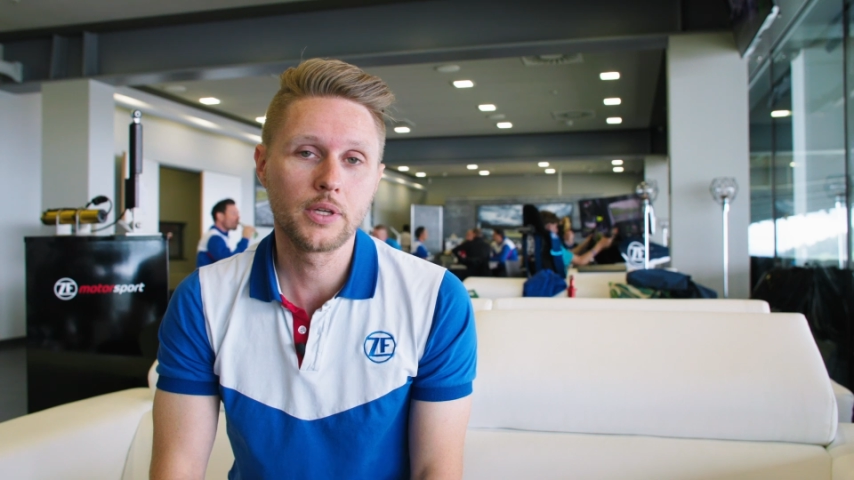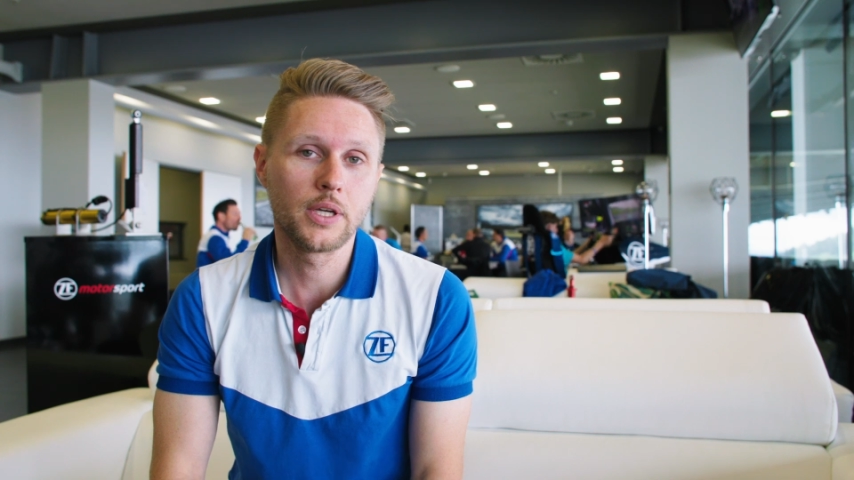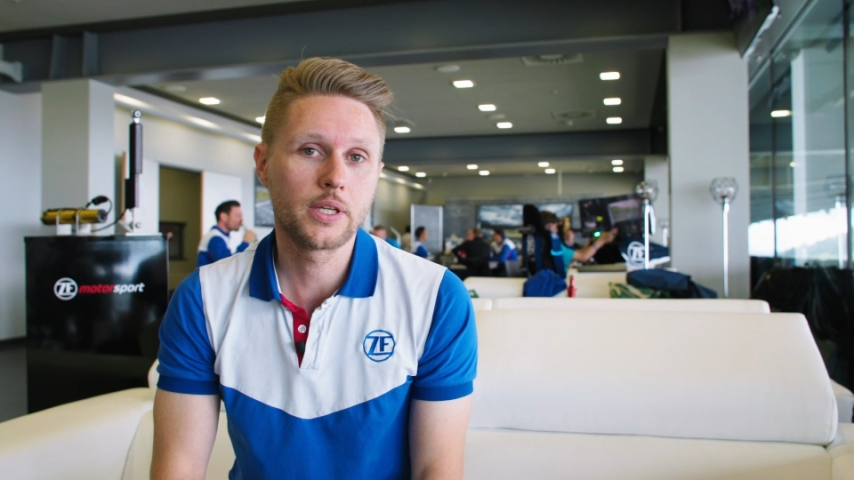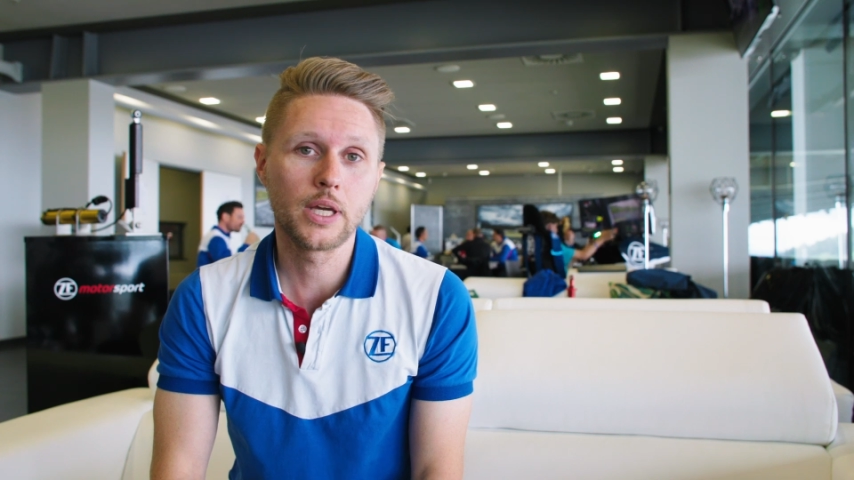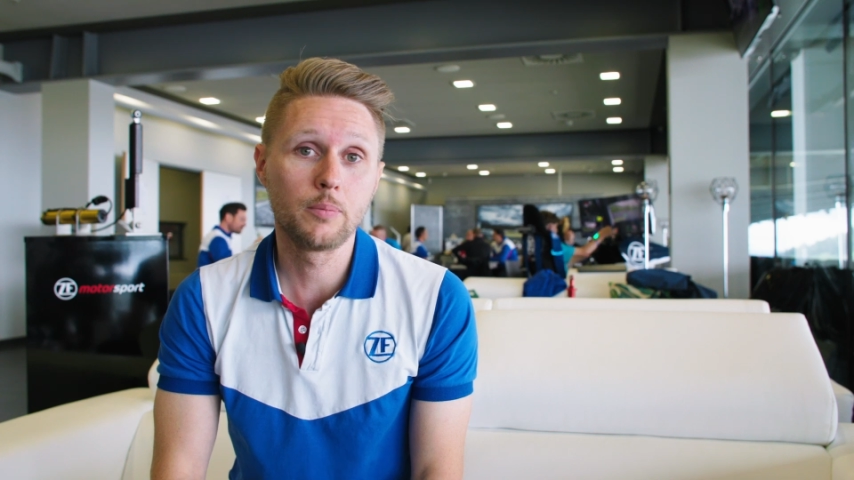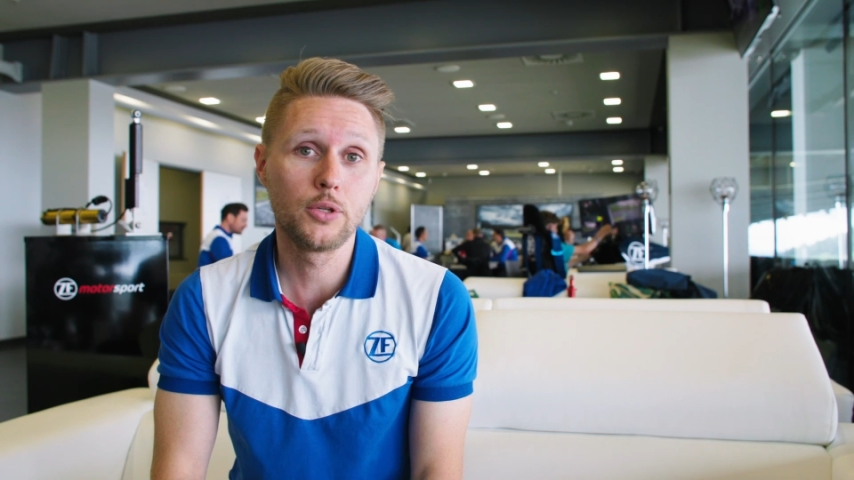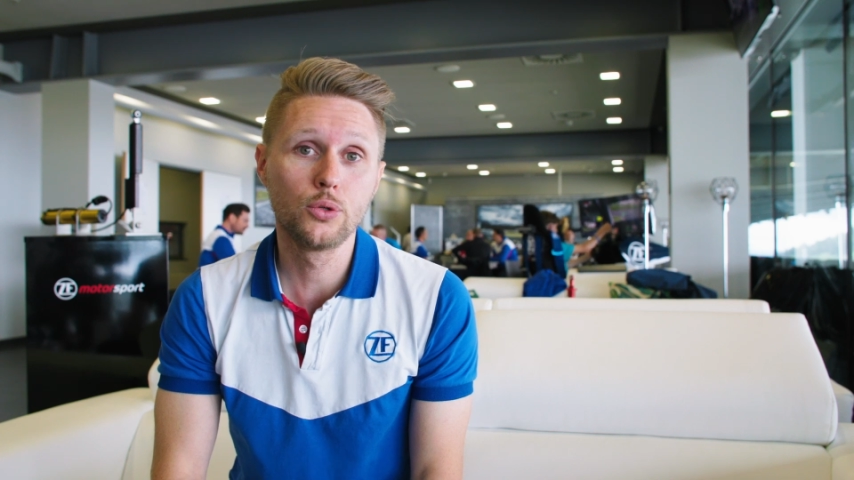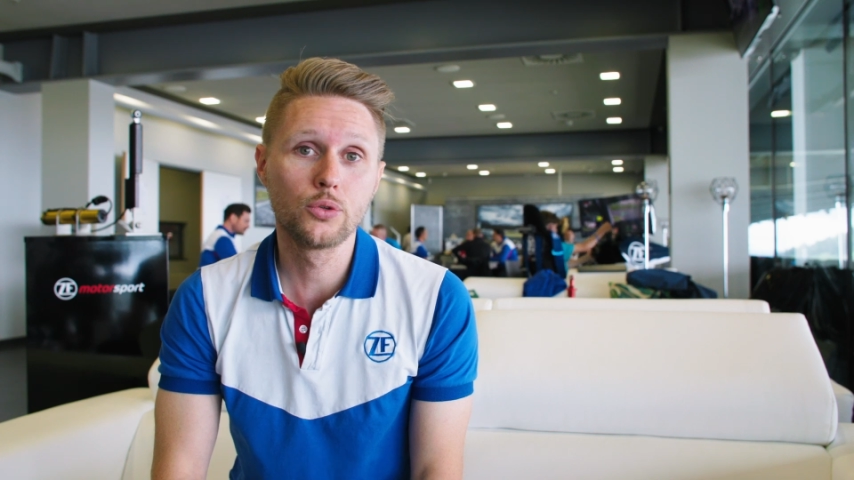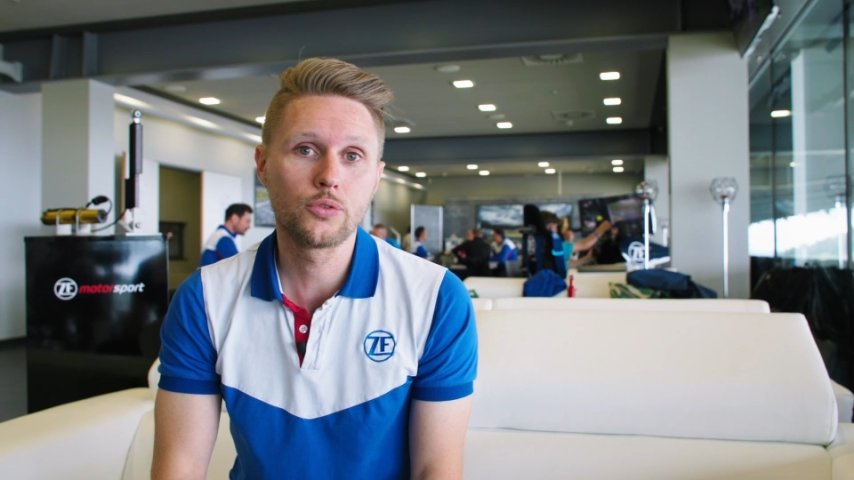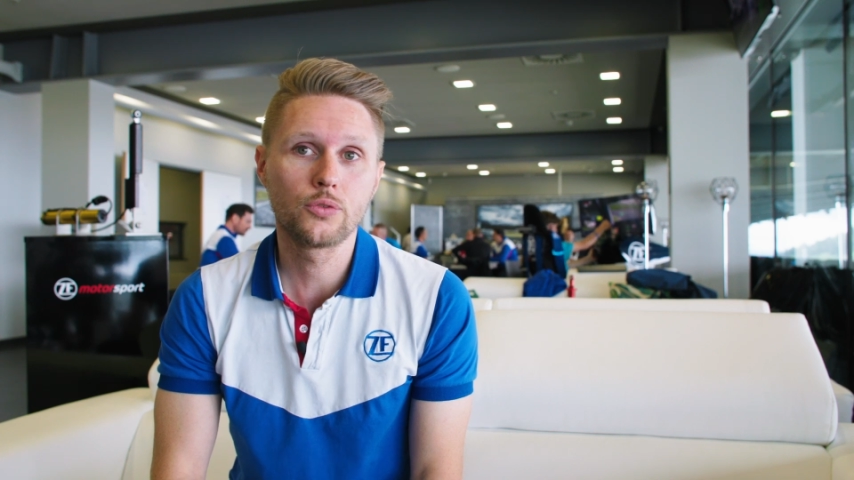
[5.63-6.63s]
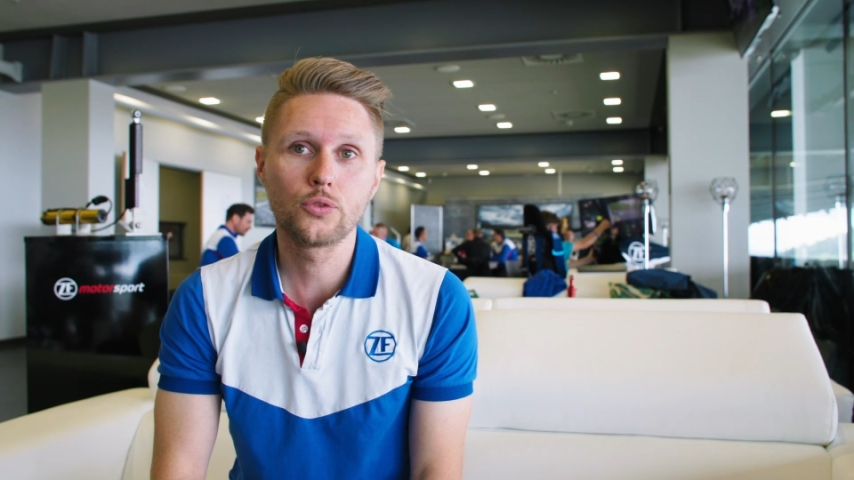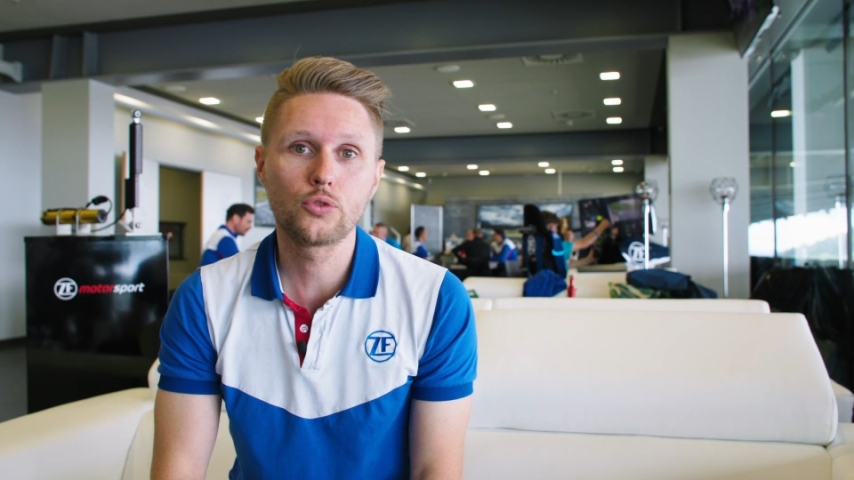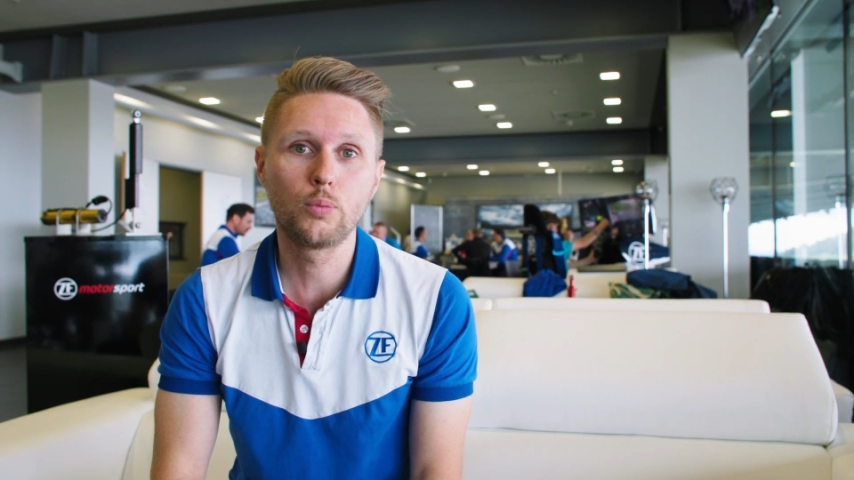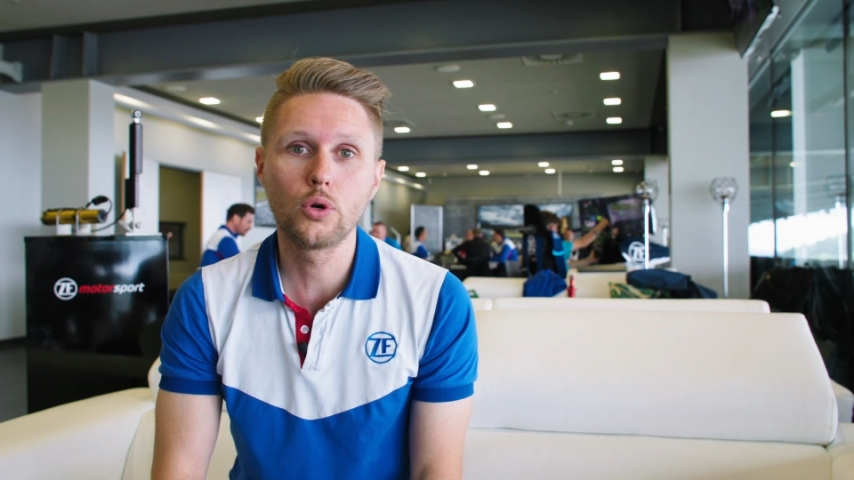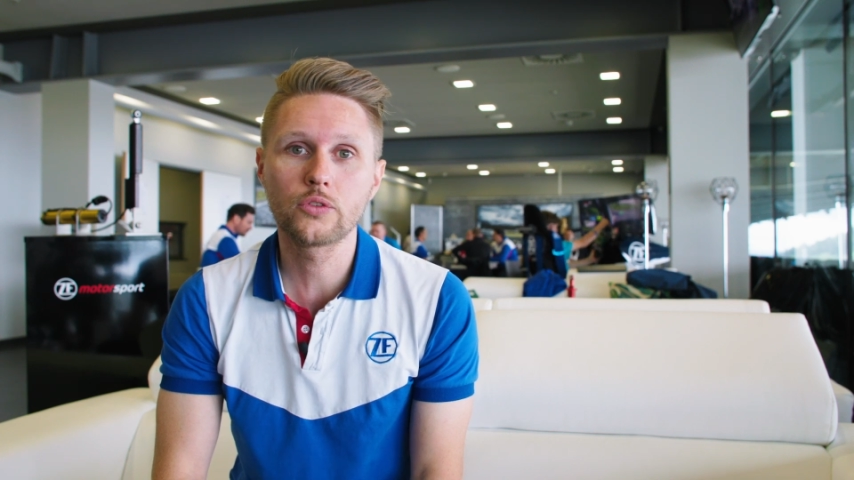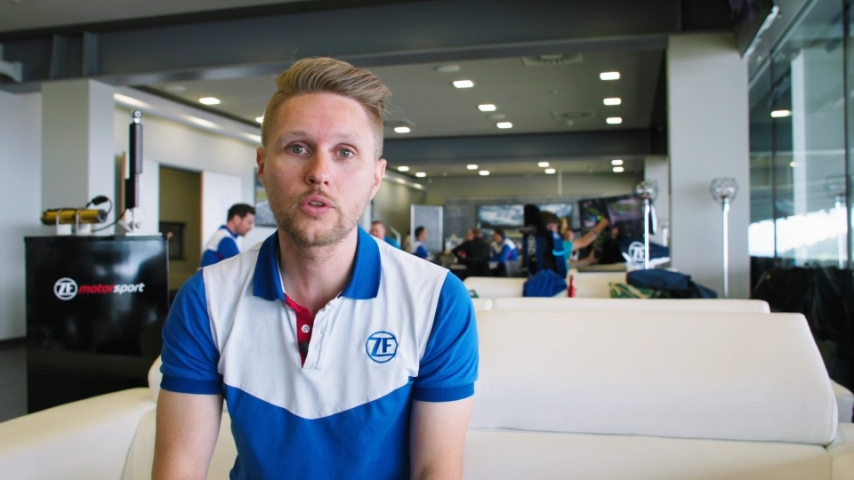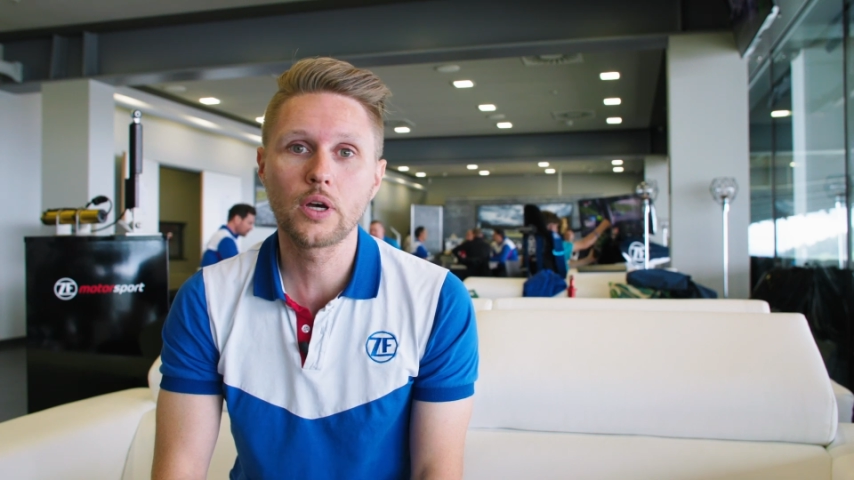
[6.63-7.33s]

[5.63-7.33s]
It can be used for sports